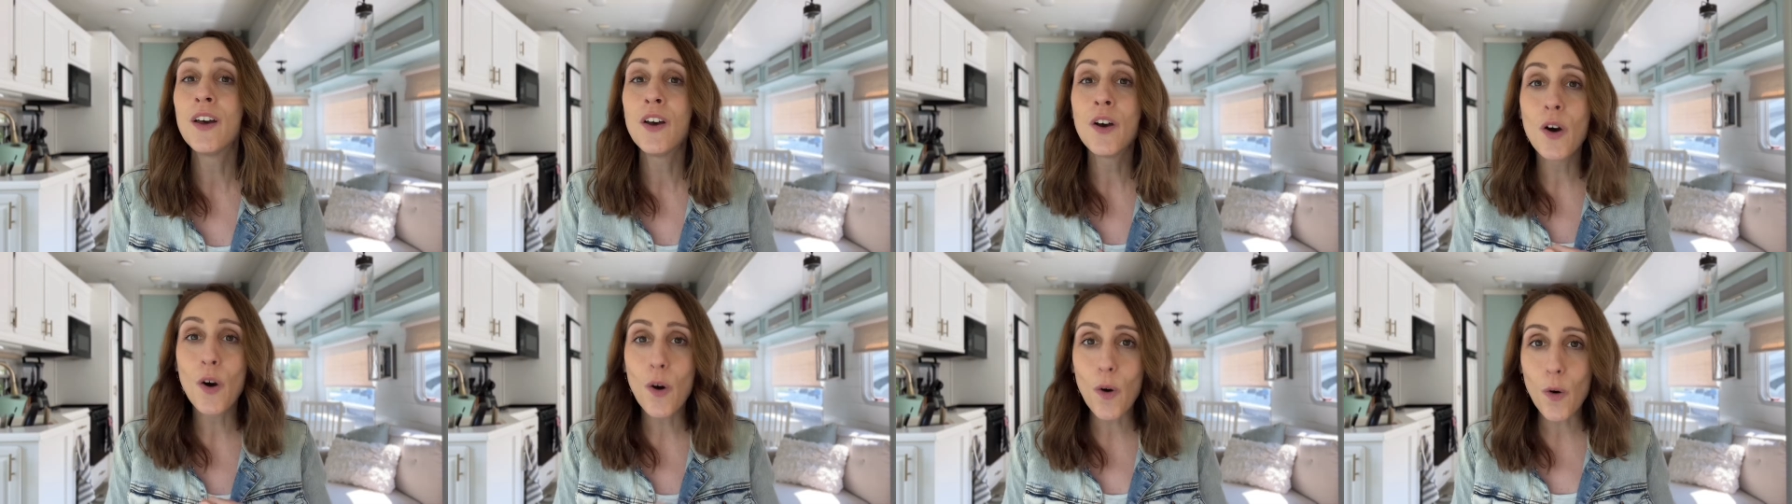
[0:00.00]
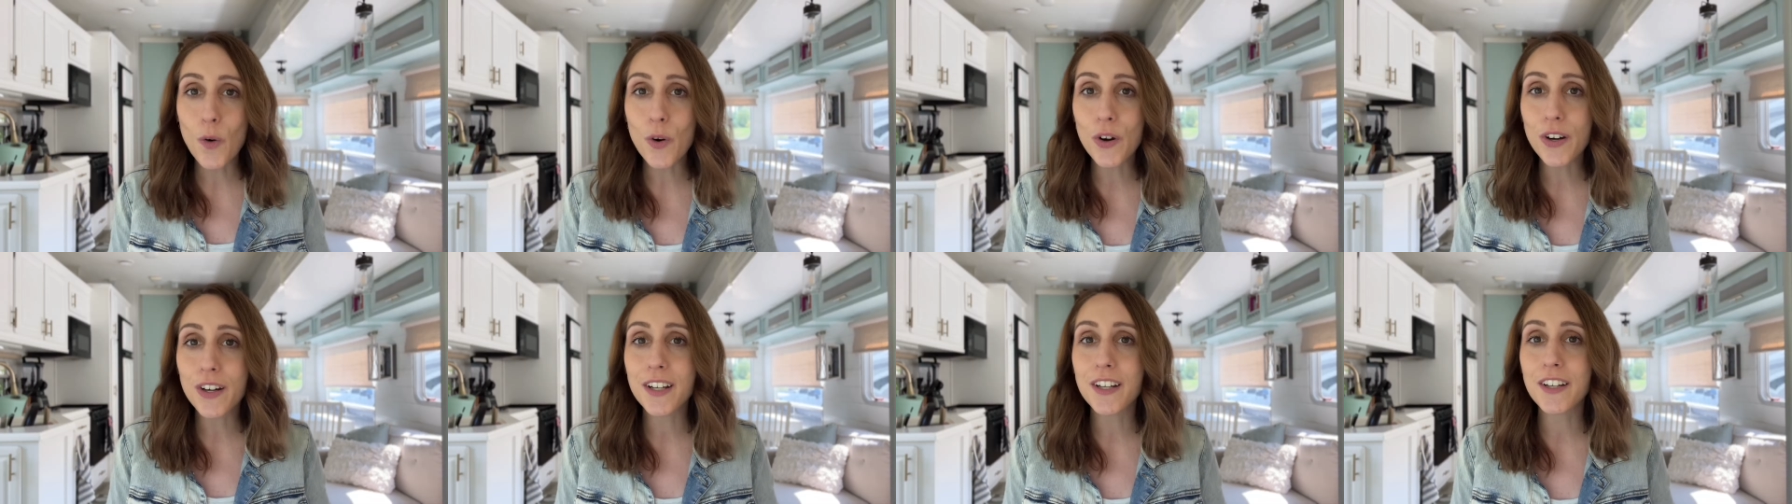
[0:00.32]

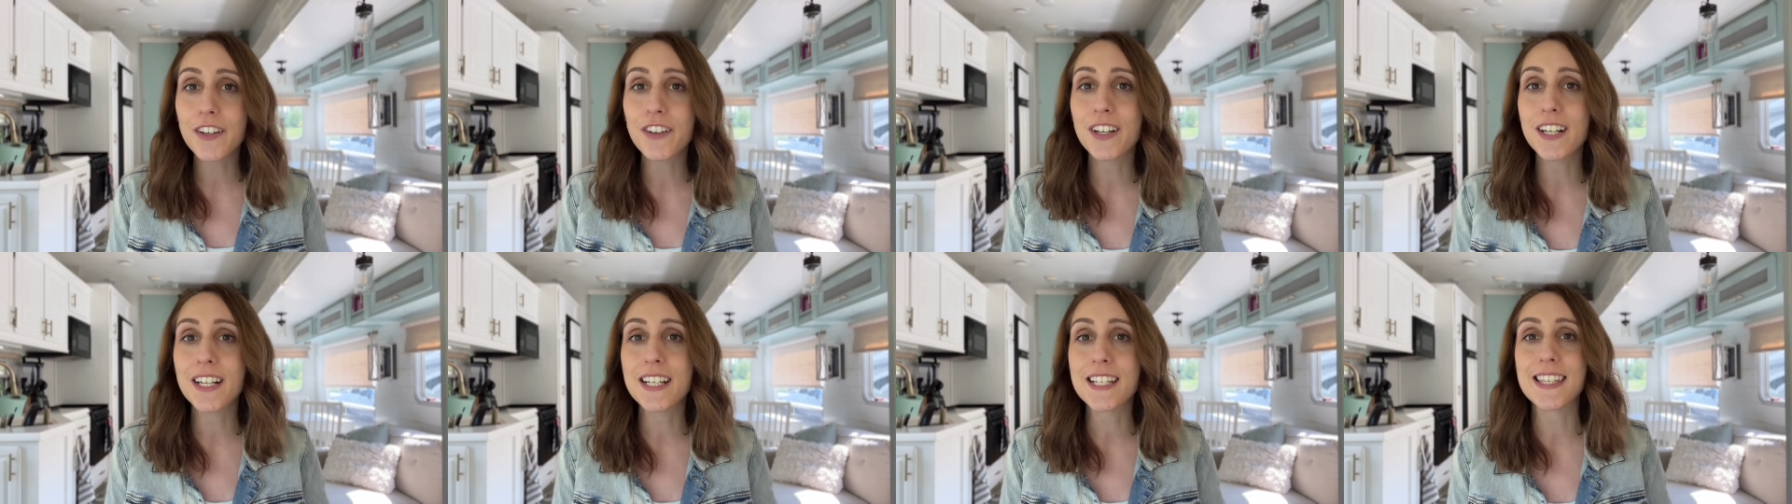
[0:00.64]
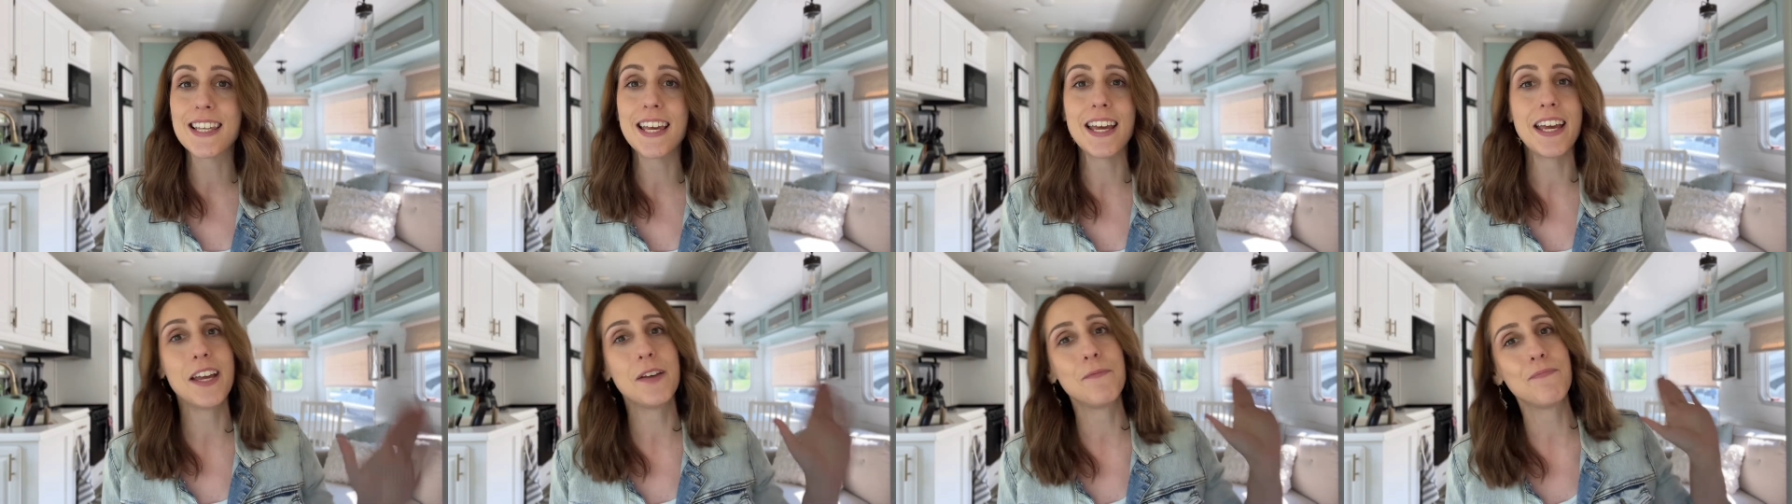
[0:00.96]
or you're gonna
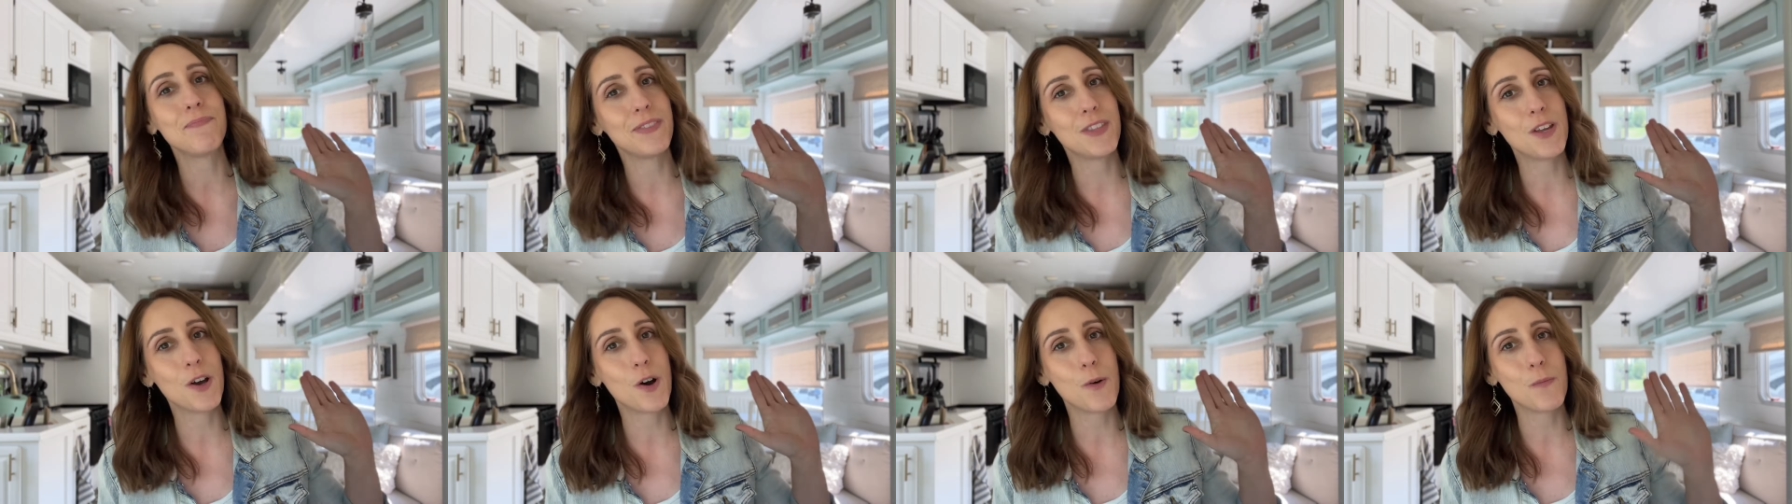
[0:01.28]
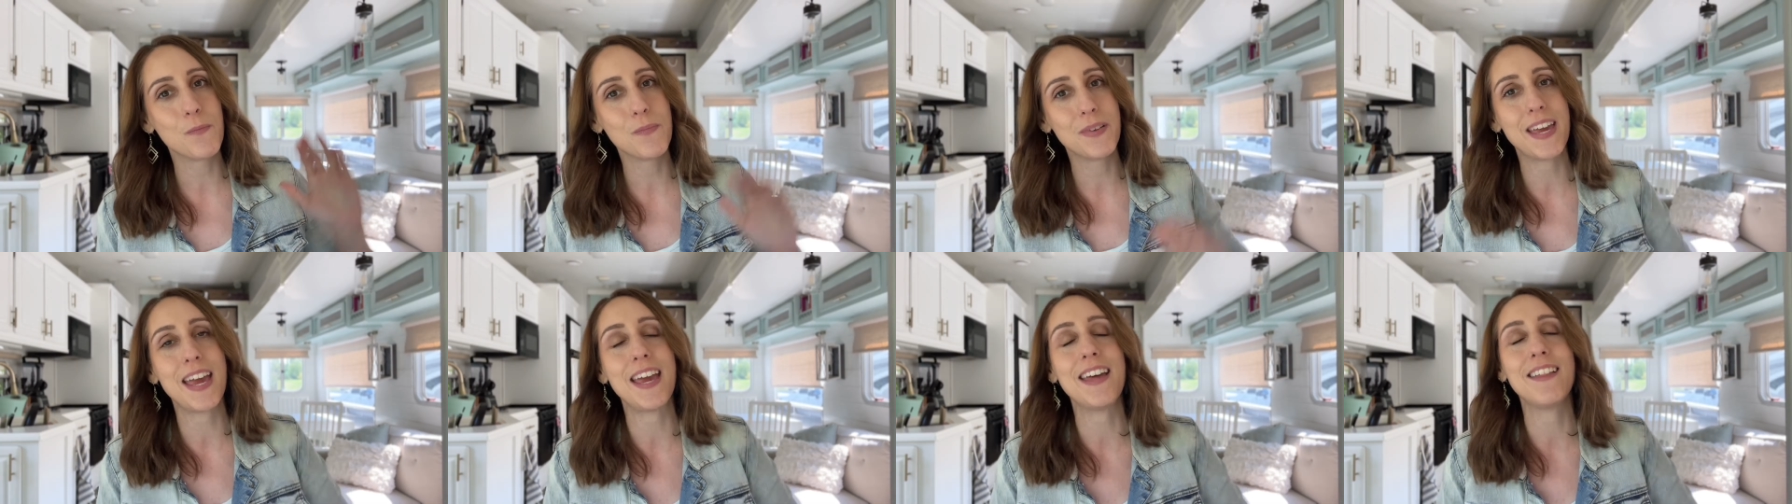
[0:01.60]
say, nope,
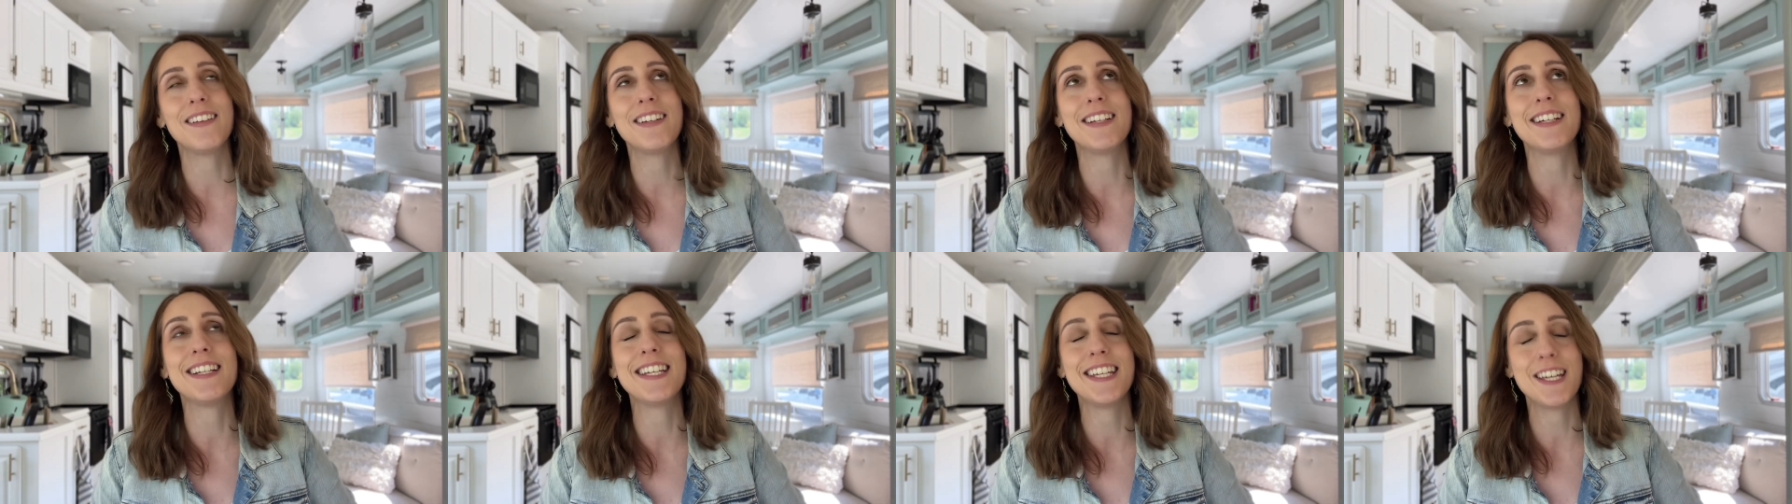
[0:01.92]
Kalyn,